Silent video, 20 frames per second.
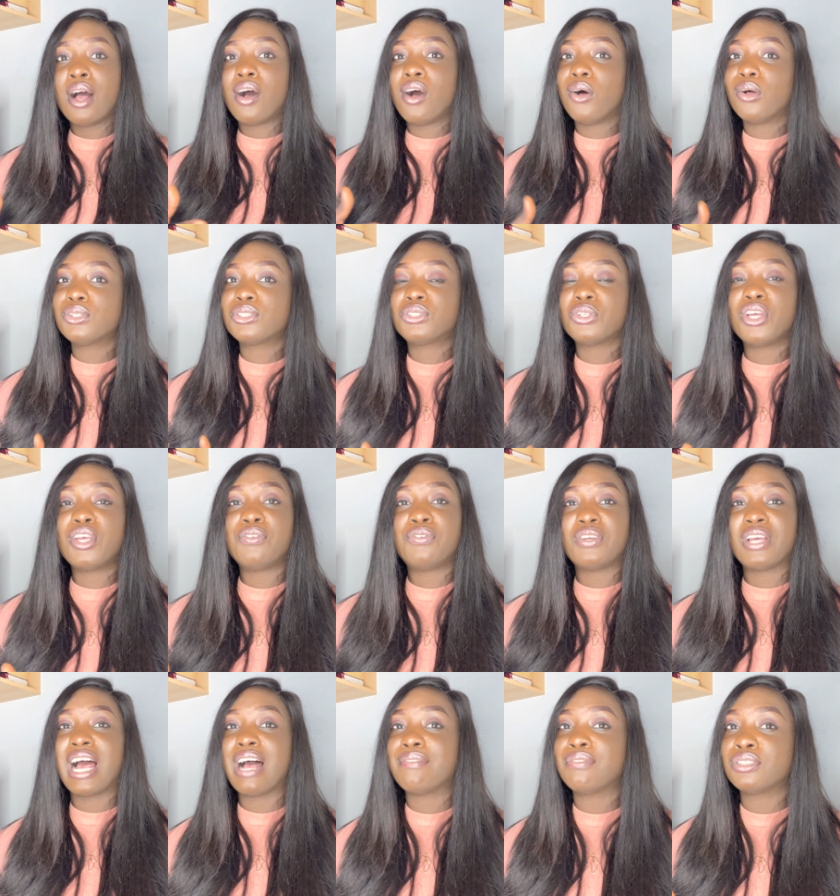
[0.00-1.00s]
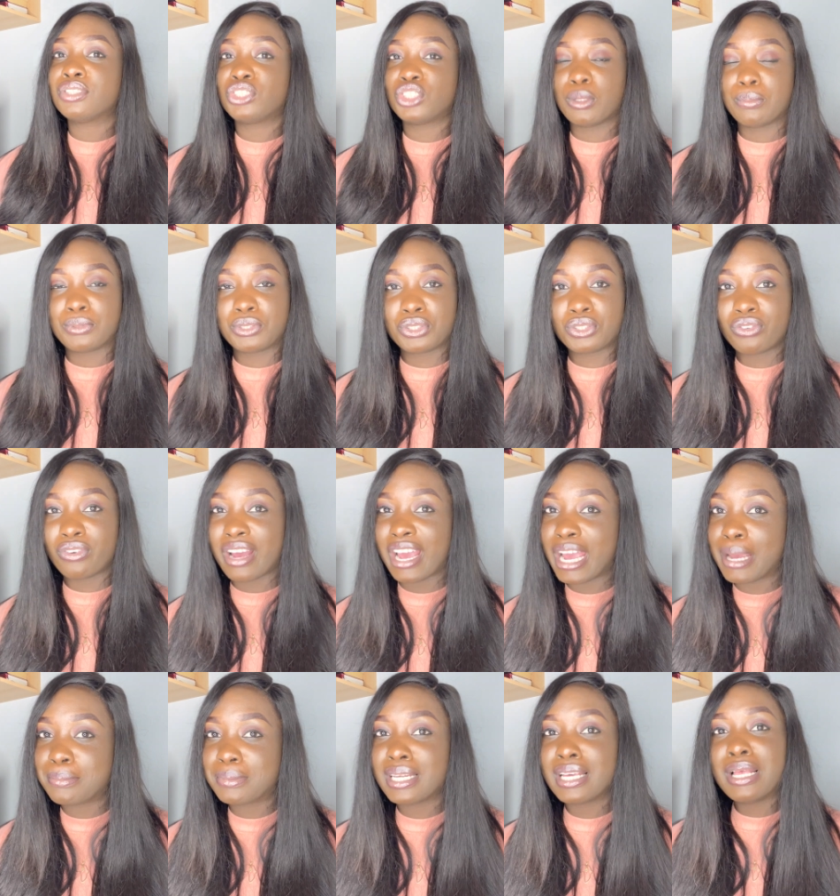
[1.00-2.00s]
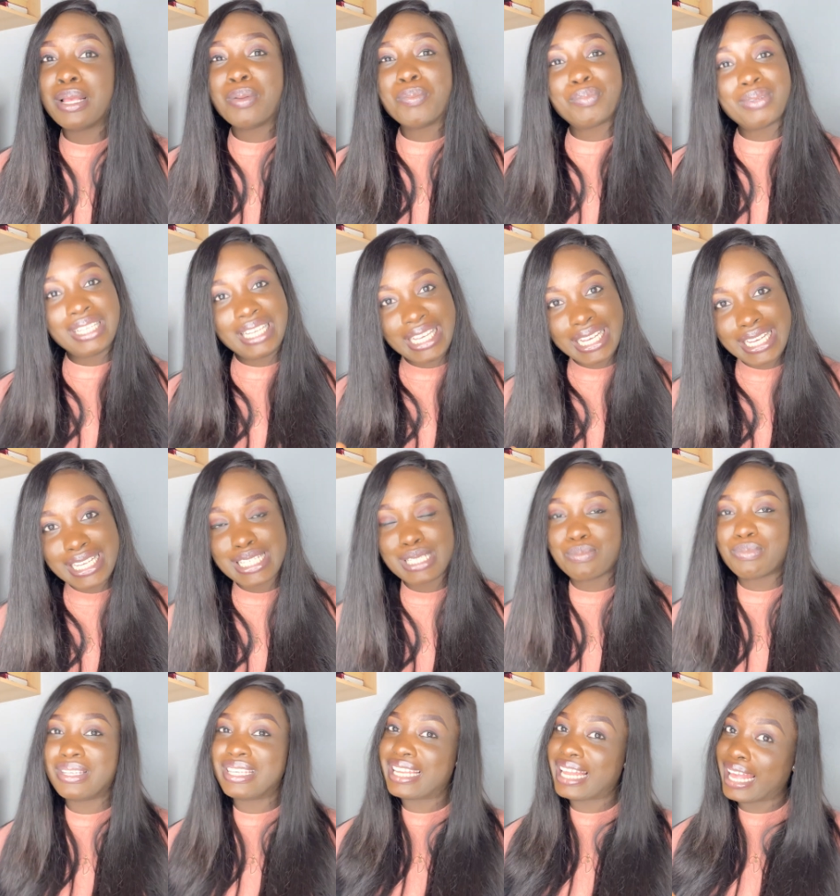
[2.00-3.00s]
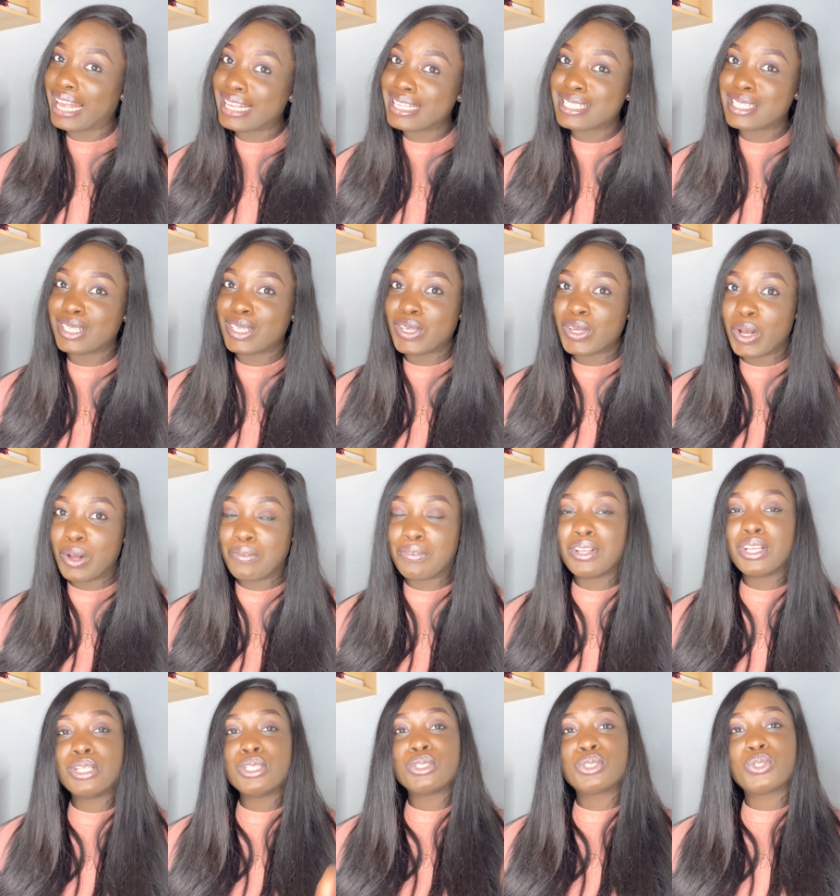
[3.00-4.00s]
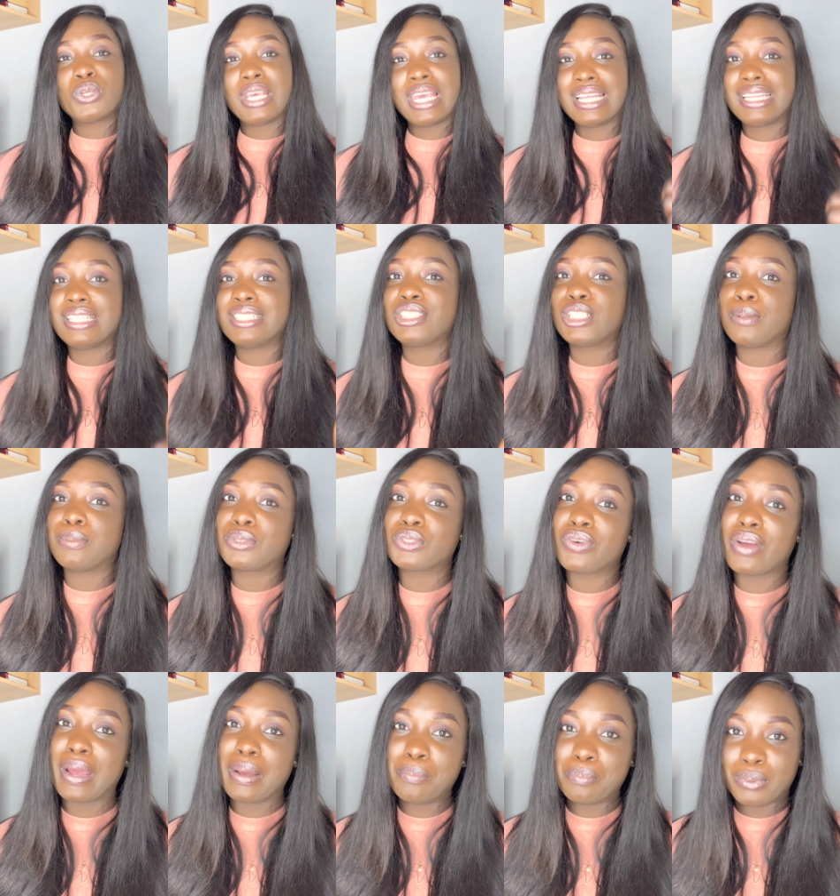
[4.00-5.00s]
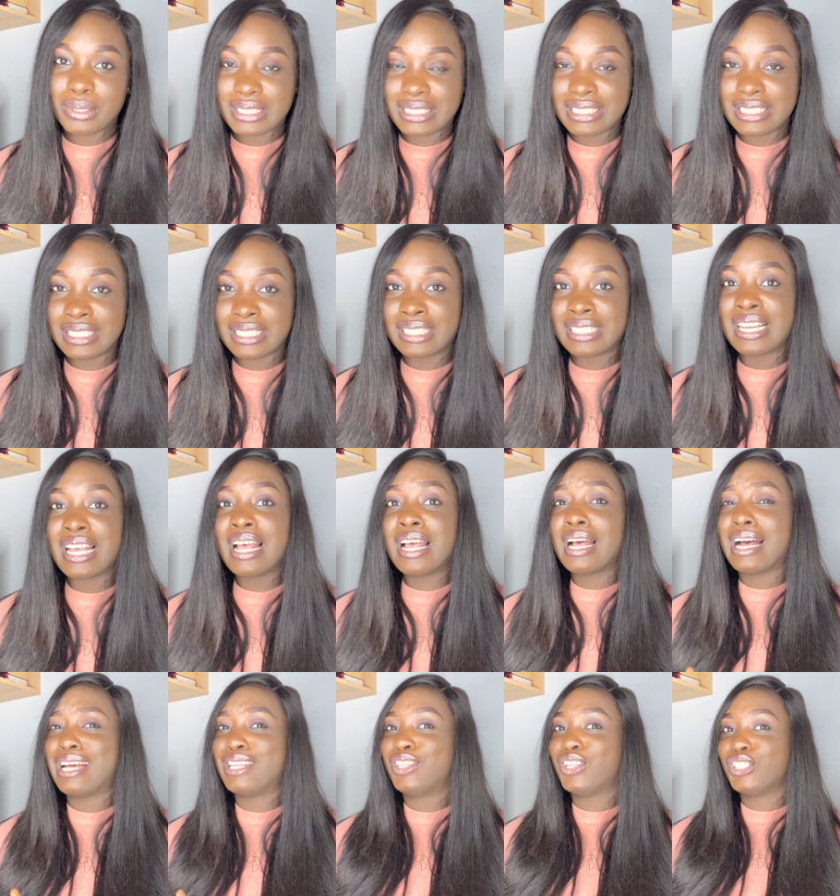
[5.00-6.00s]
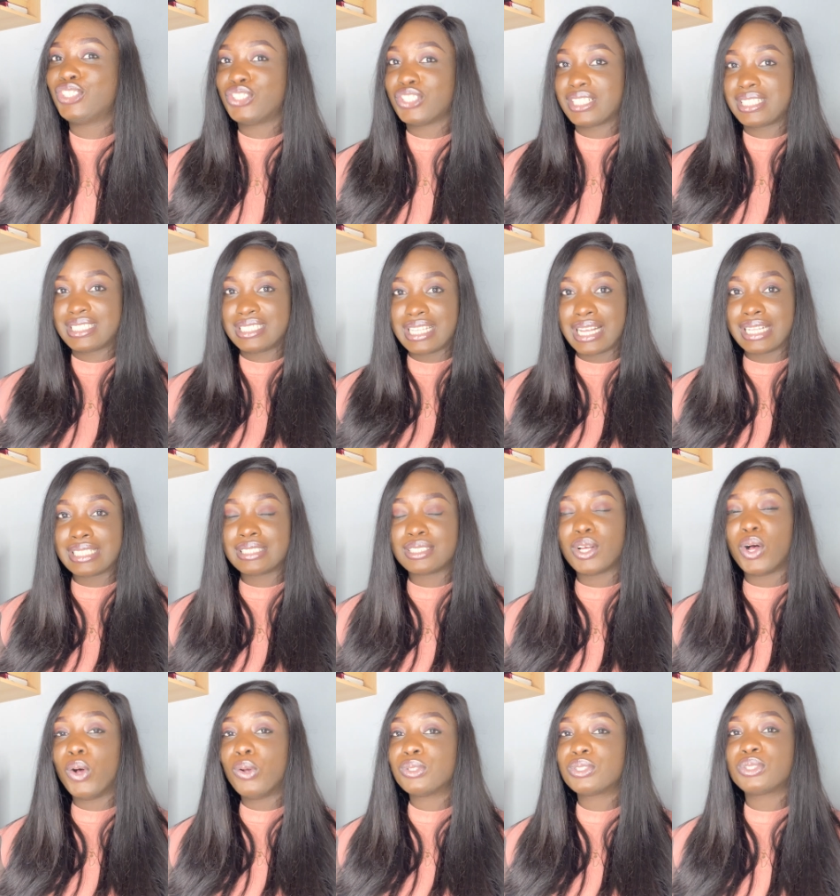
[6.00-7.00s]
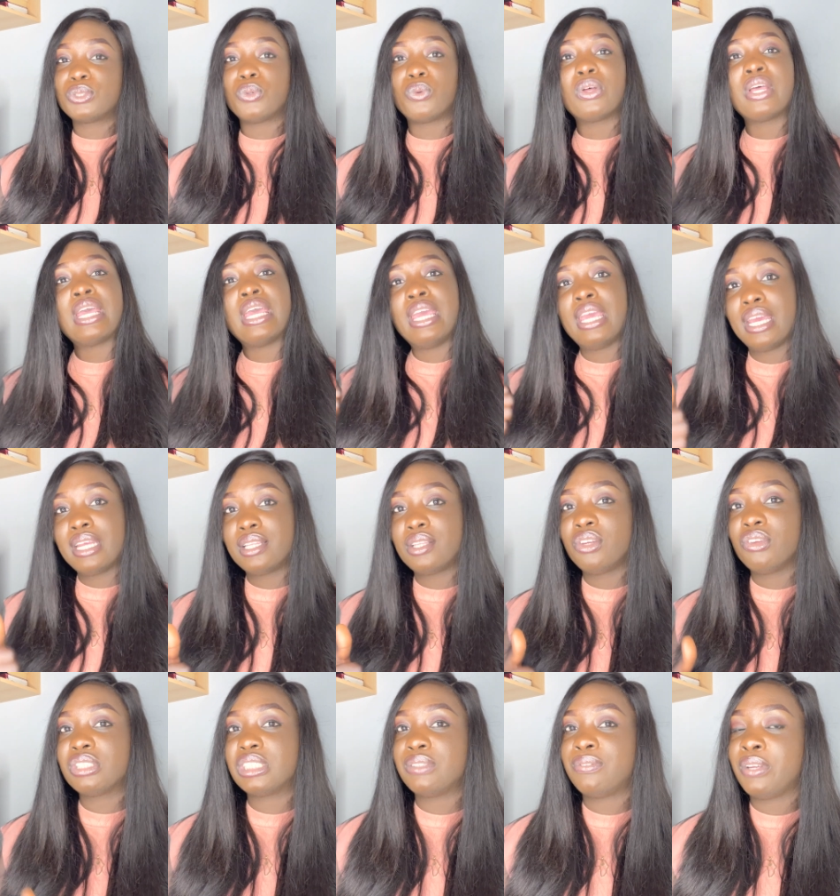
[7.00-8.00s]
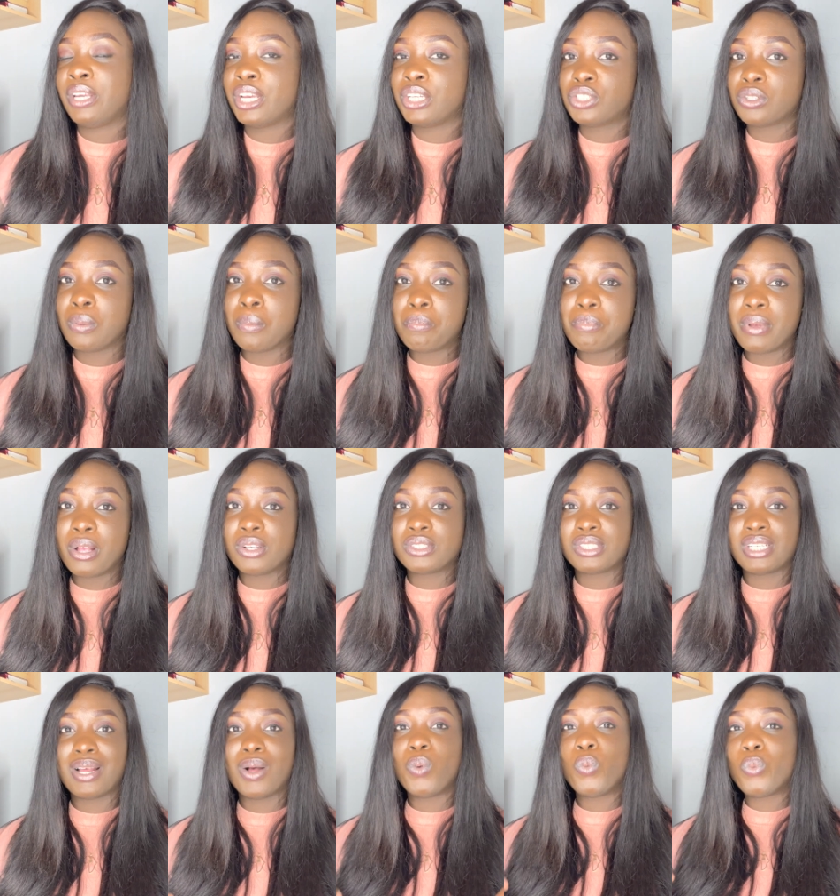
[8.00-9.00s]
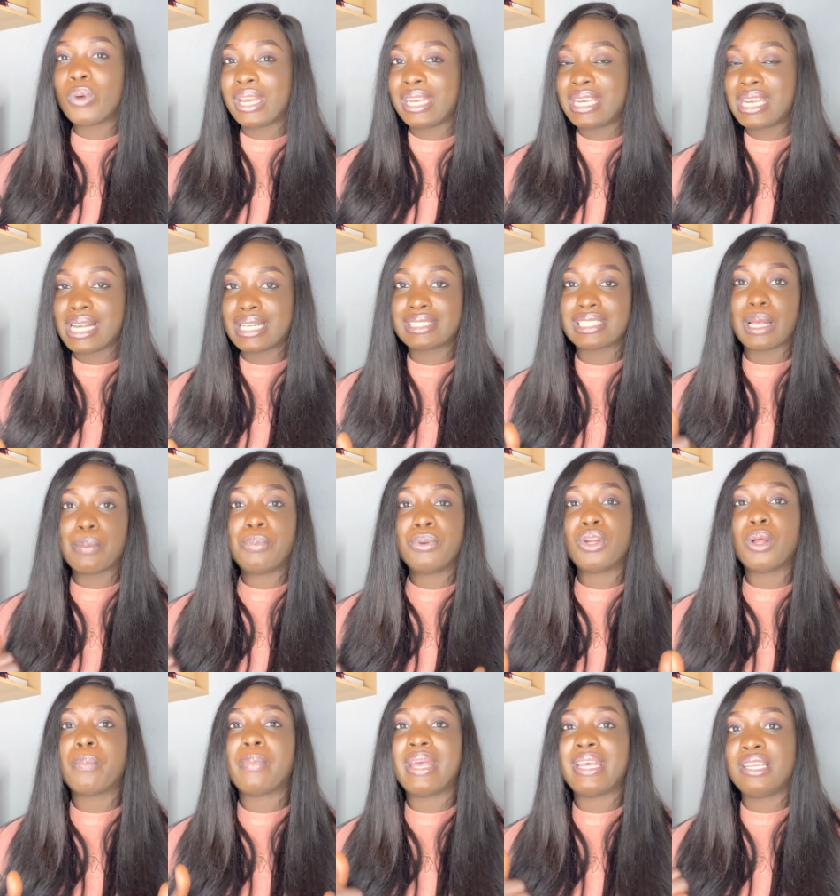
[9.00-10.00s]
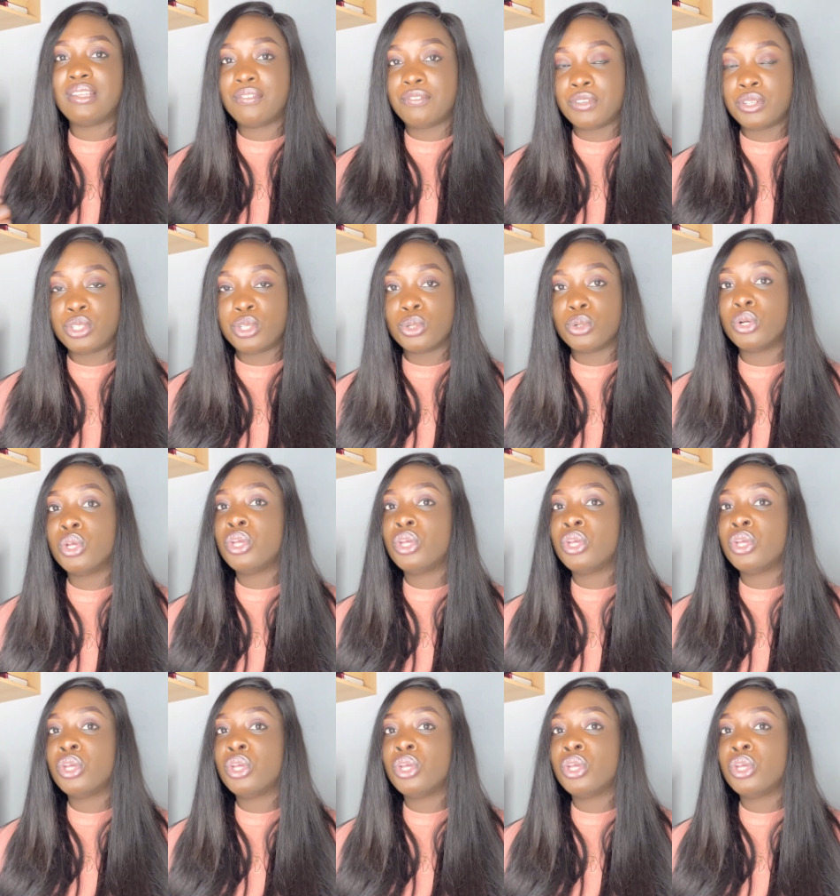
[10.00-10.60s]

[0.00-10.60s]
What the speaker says: Also, if you haven't subscribed, please be nice enough to hit the subscribe button, and not just that, also hit the notification bell so that when next I put up any video,